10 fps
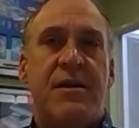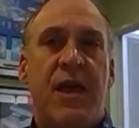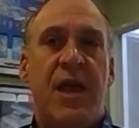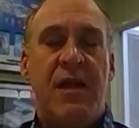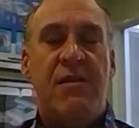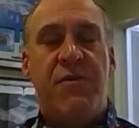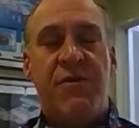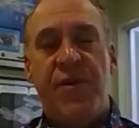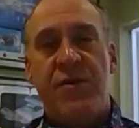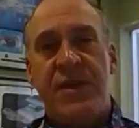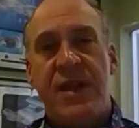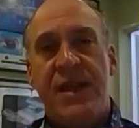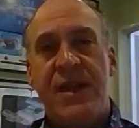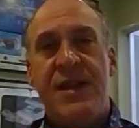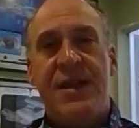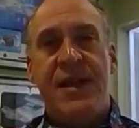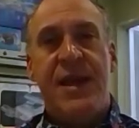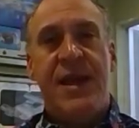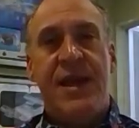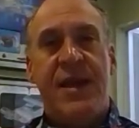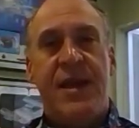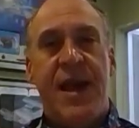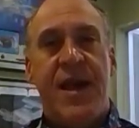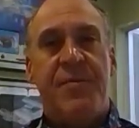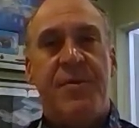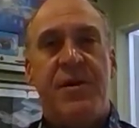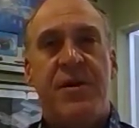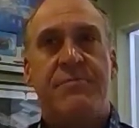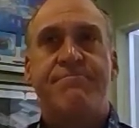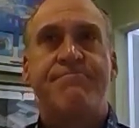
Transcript: And for folks that need a app in